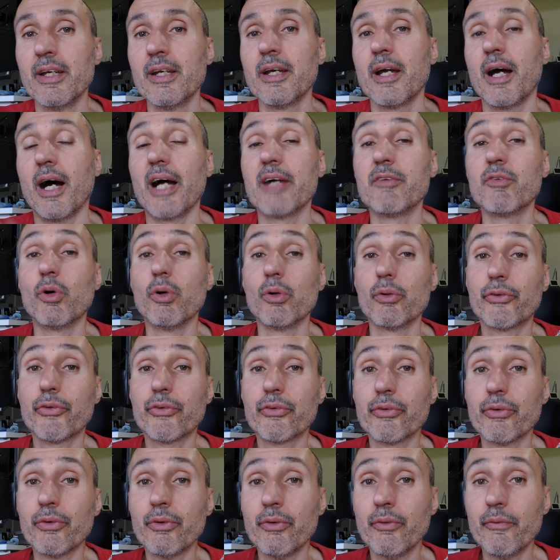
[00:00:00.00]
I've
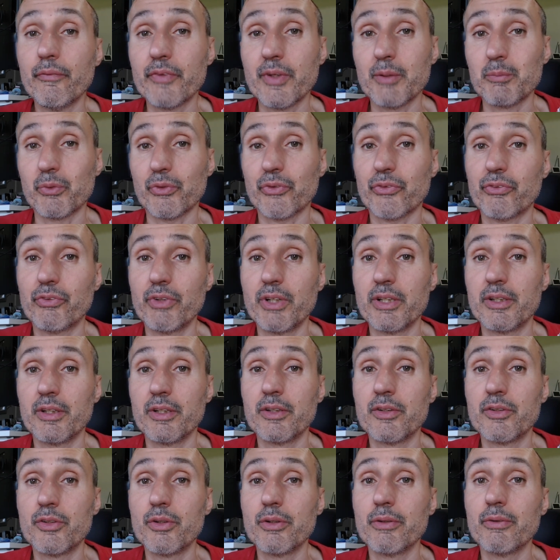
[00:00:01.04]
also
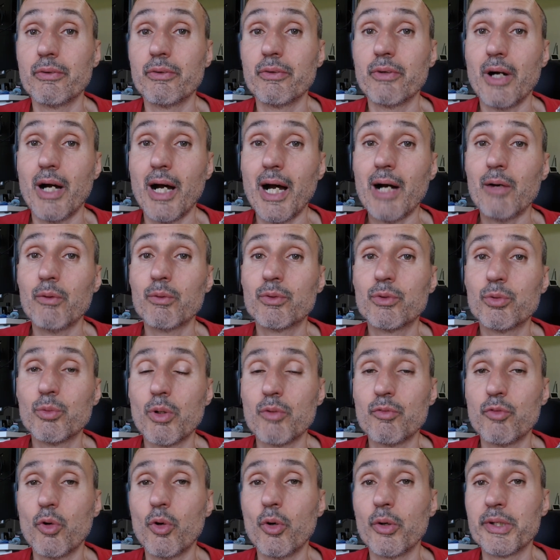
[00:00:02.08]
demonstrated you how
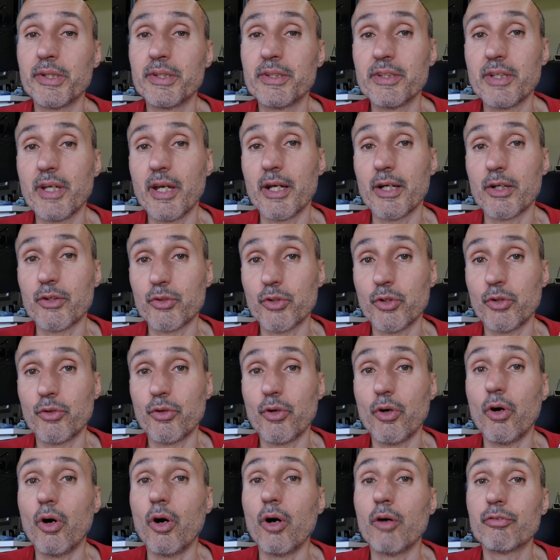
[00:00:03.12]
to avoid the
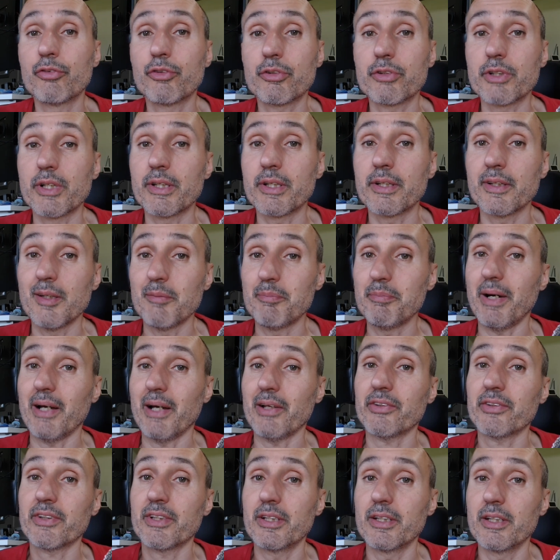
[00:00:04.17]
error of creating the
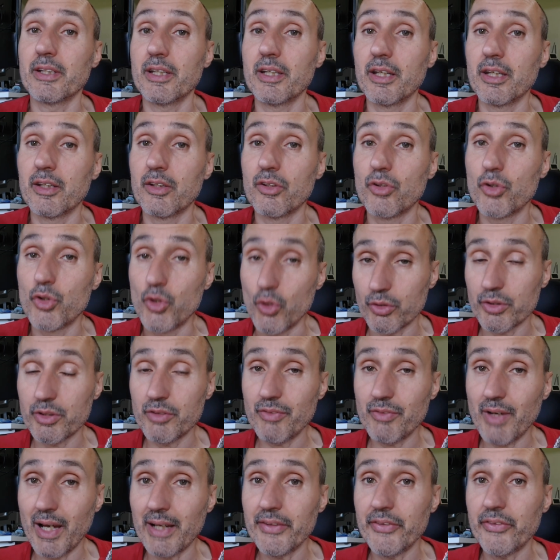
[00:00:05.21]
passkey in your
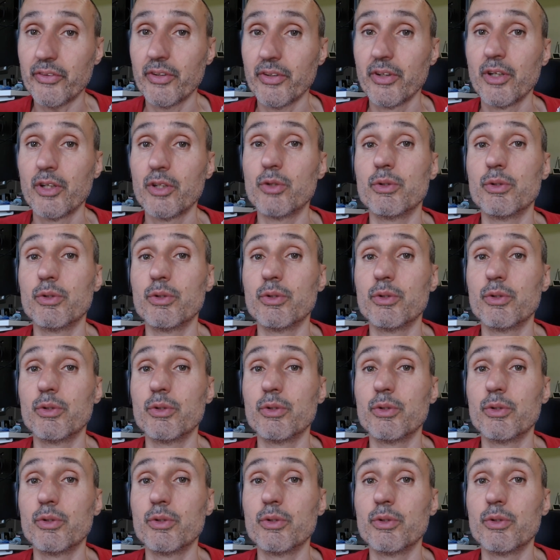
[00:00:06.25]
device.